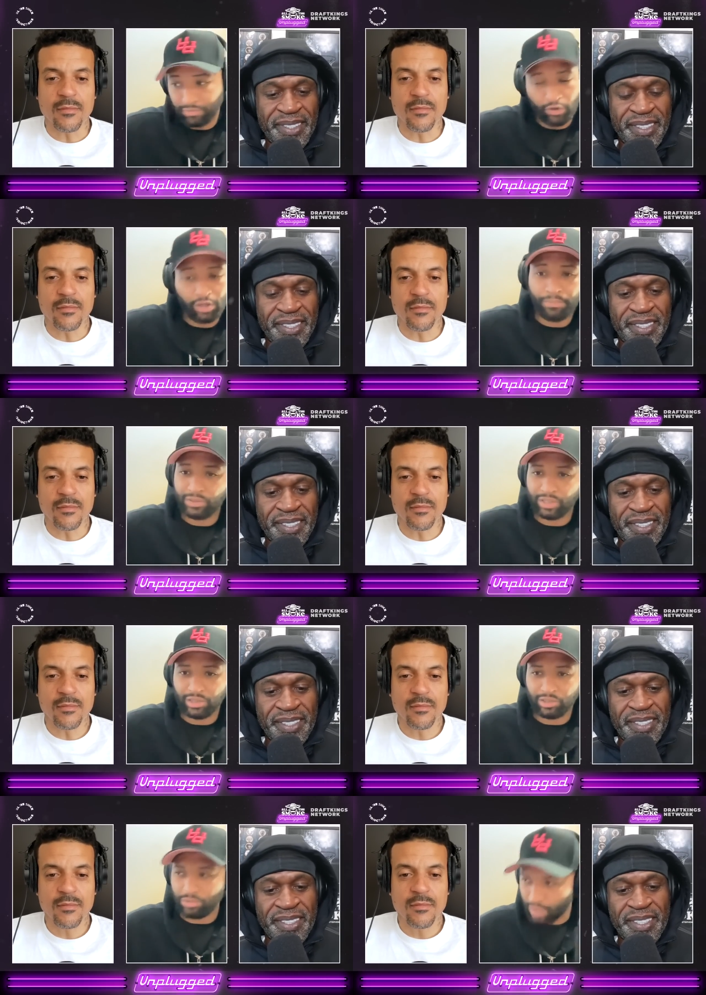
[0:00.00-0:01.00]
Speaker 1: mm-hmm. full of mm-hmm.
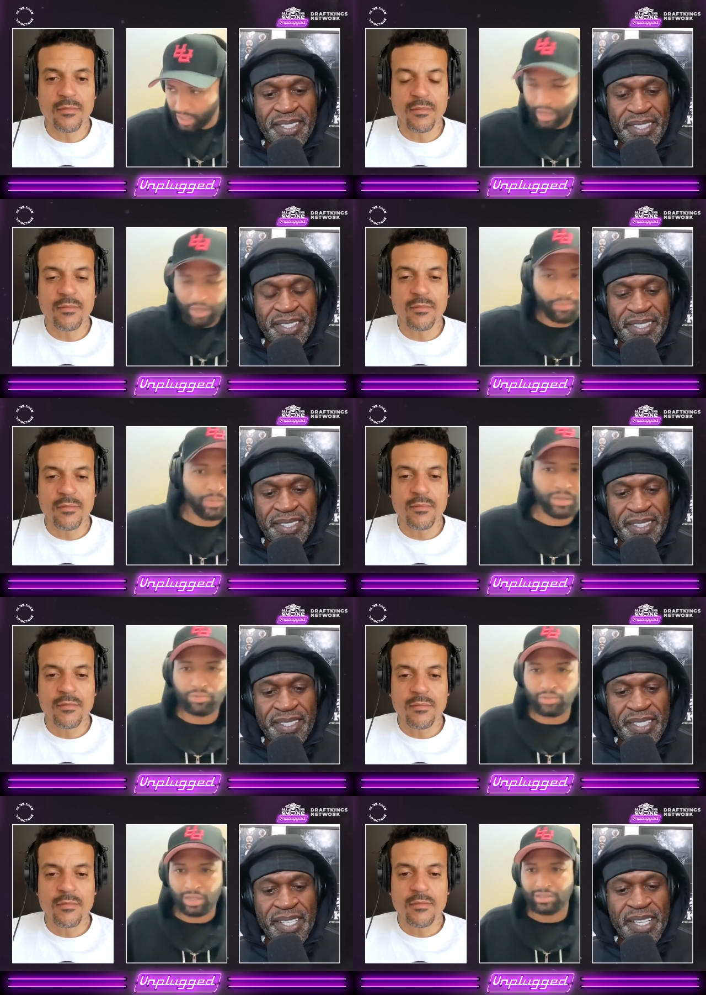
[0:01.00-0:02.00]
potential. Why not help him
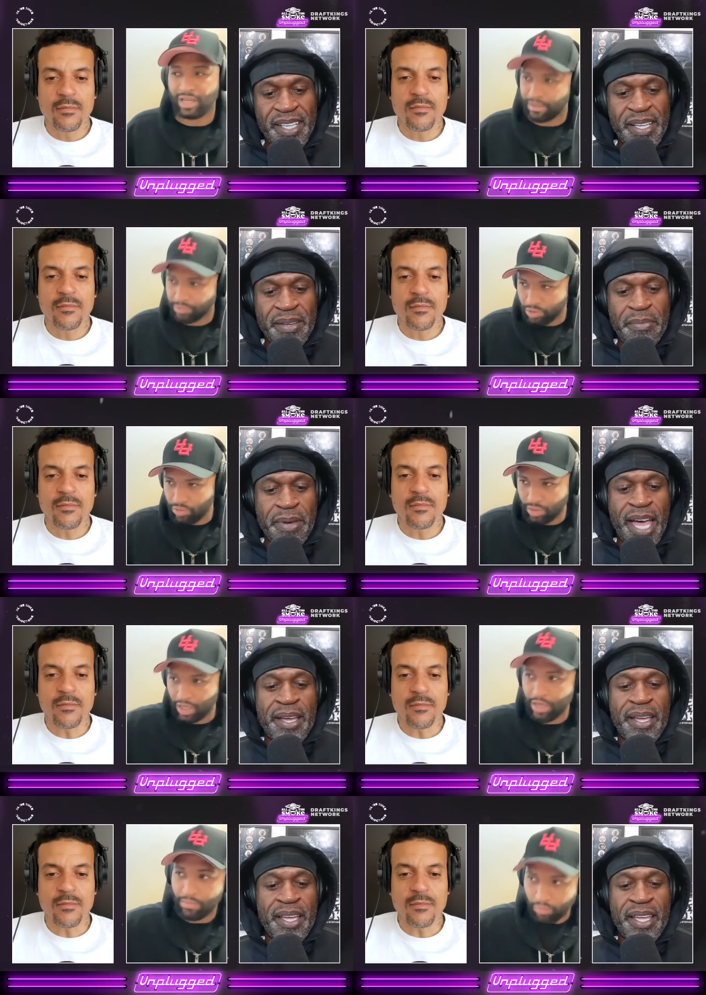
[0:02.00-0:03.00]
get through that time so you can
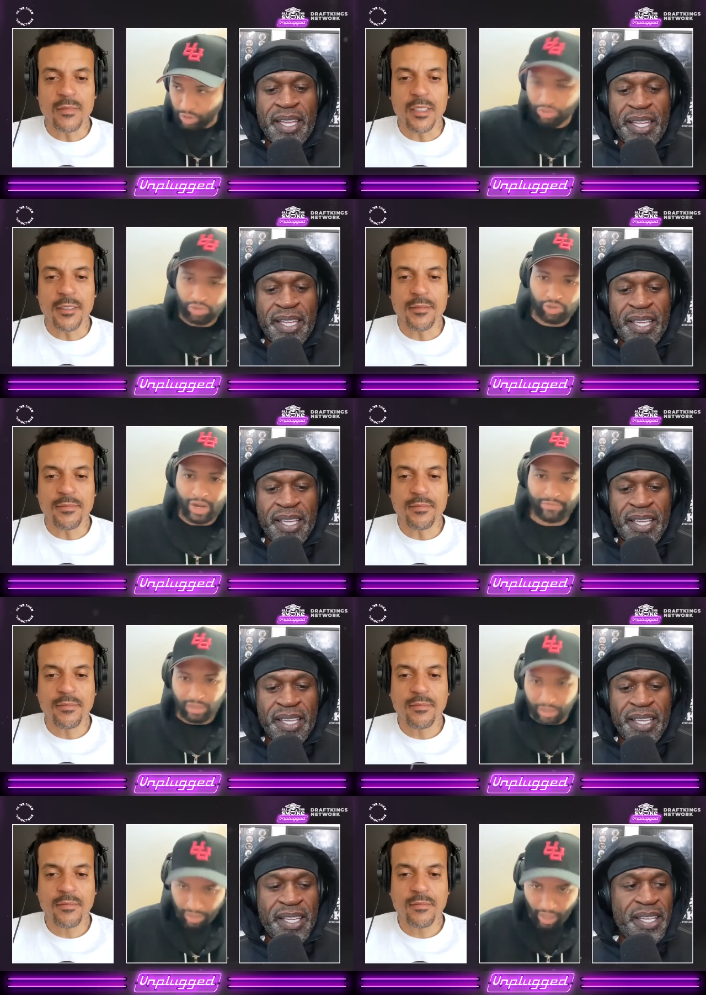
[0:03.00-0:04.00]
I, keep what yeah. you
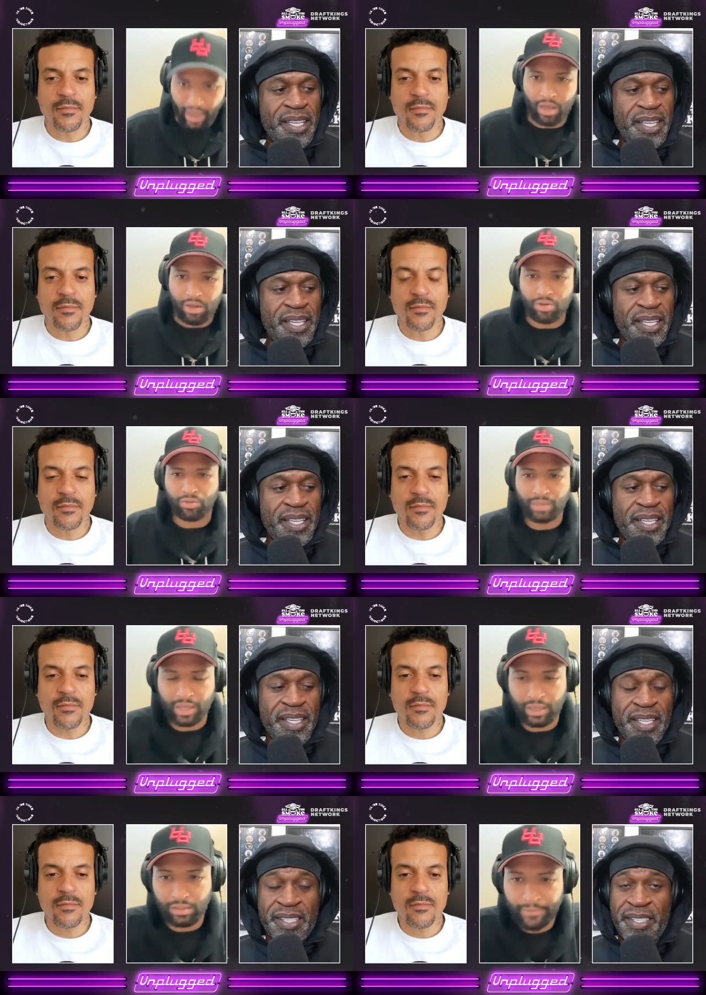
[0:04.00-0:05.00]
drafted at home?
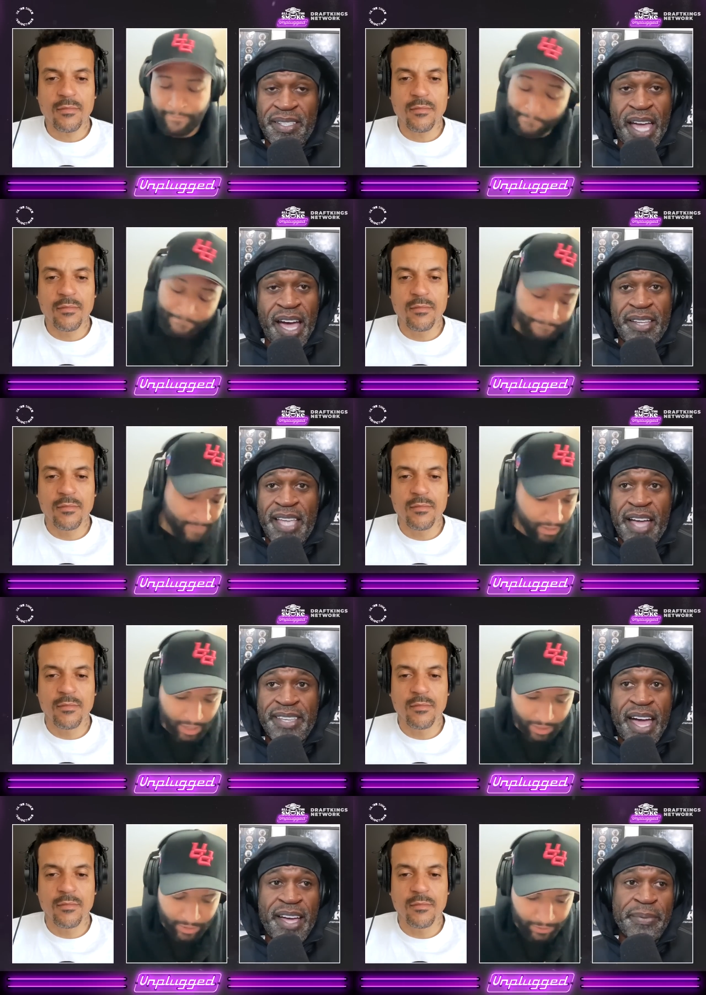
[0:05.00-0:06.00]
Like y'all, y'all,
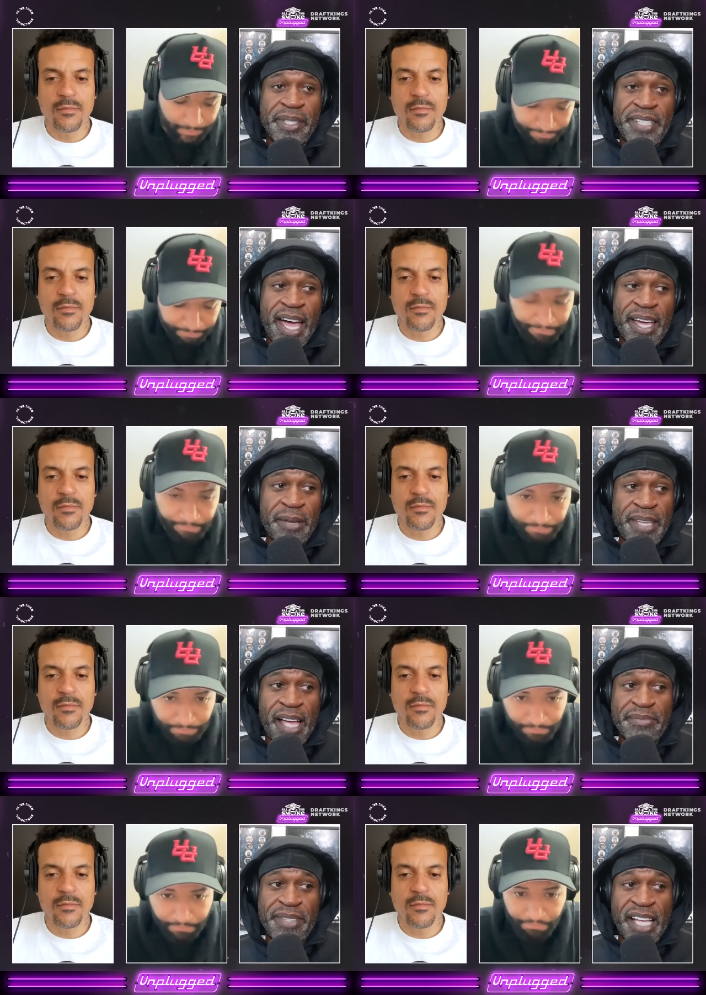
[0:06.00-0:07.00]
y'all
Speaker 2: helped. Y'all helped.
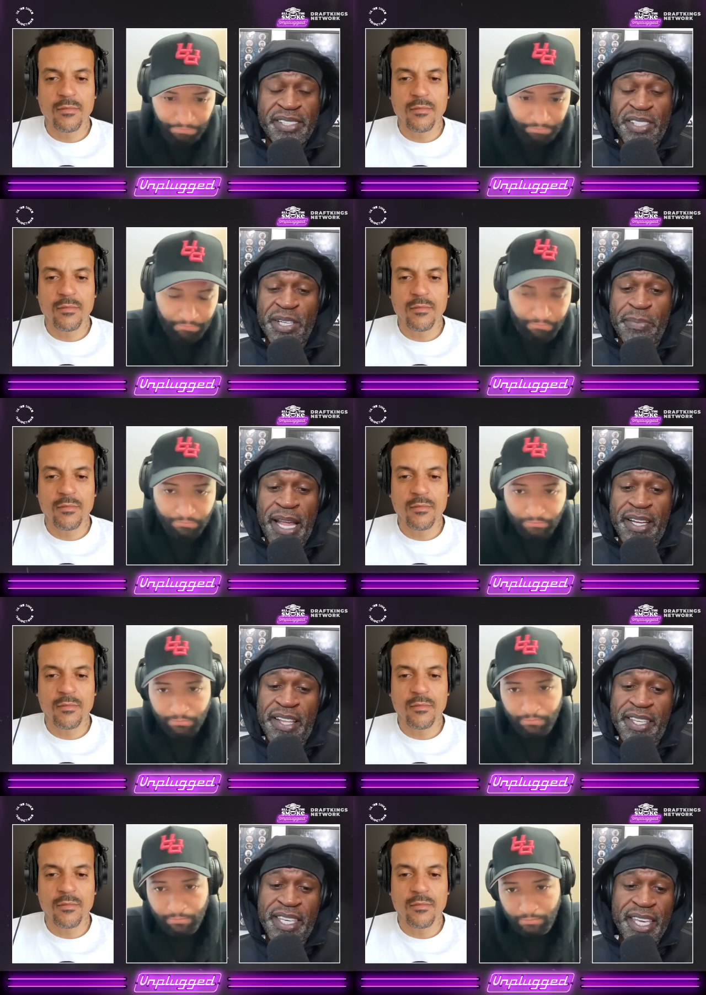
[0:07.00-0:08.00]
Y'all, y'all stood by the
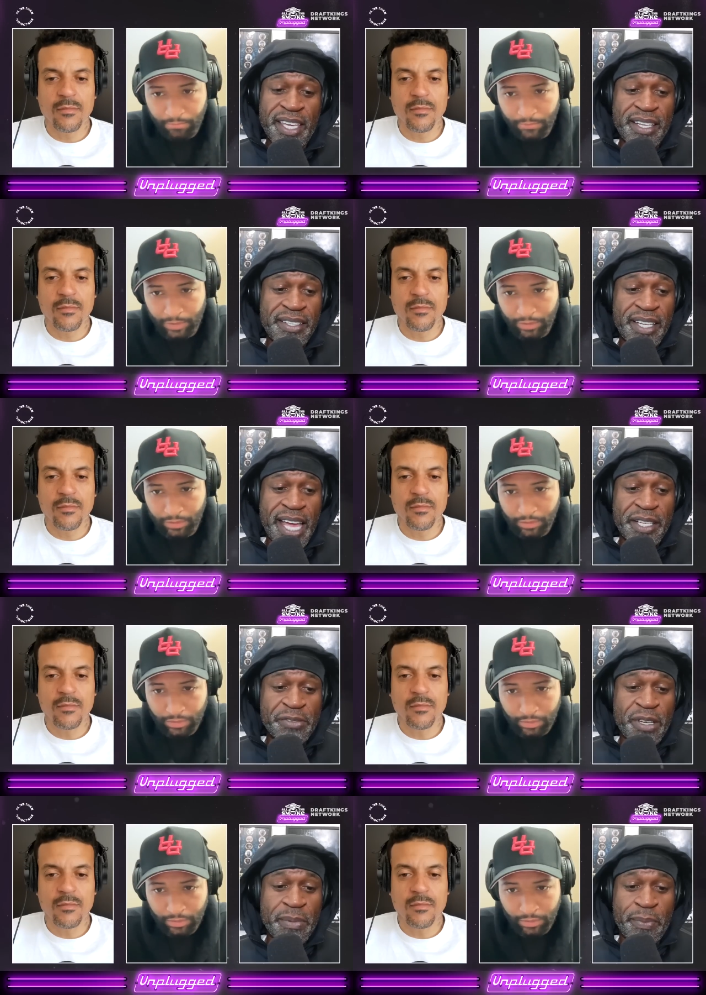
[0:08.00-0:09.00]
other kid that had the
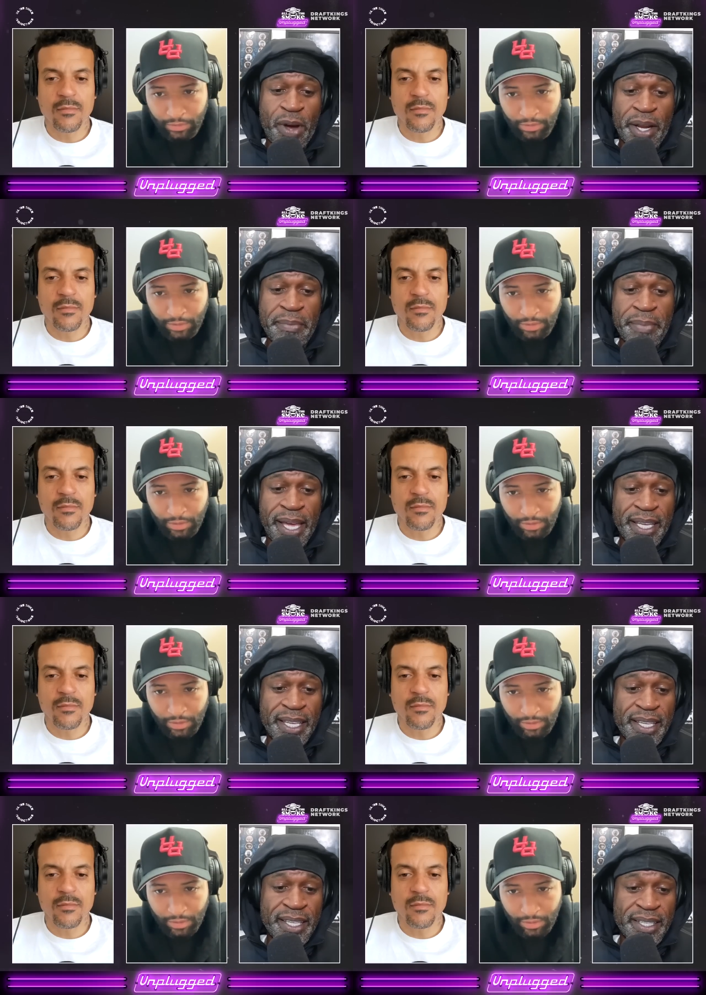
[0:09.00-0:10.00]
trouble and brought him
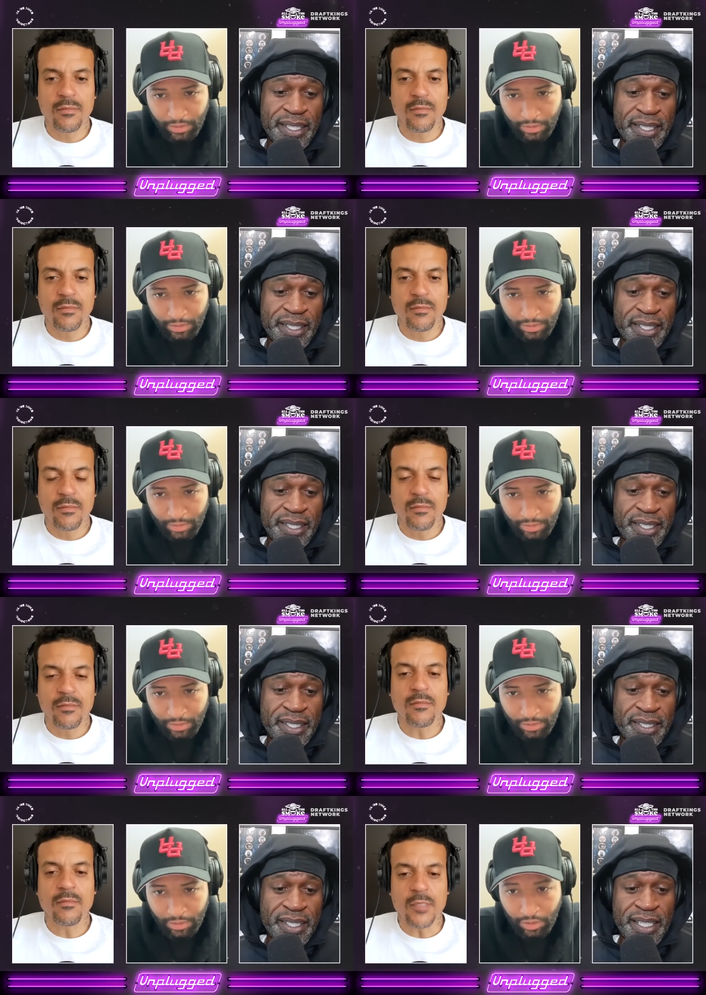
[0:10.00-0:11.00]
back.
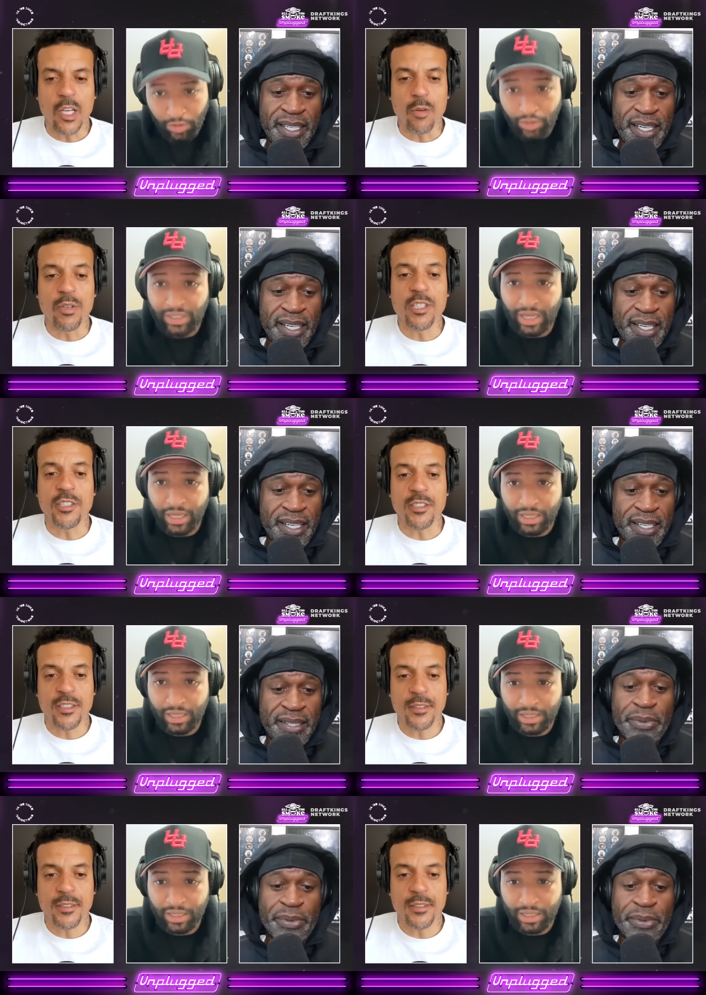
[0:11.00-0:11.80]
The, uh, oh, Bridges.